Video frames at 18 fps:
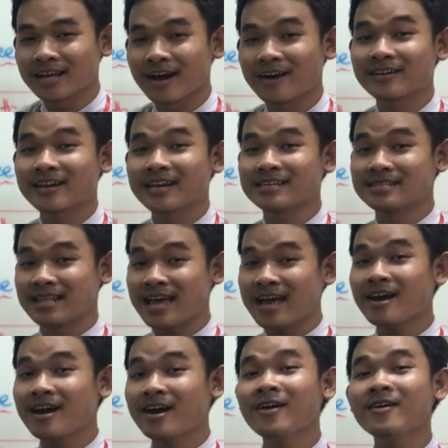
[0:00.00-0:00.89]
Okay,
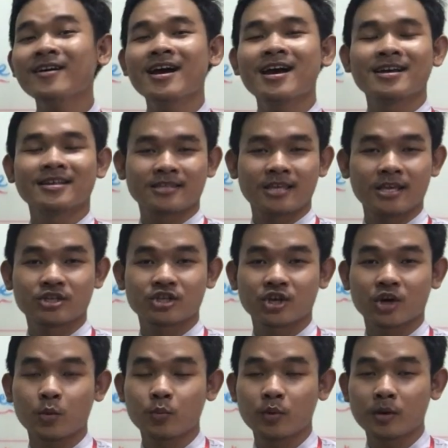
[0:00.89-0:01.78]
now
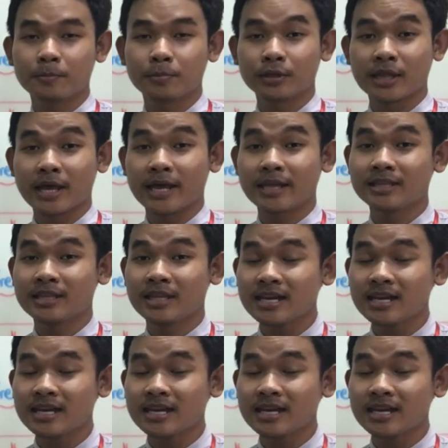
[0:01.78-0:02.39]
teacher will play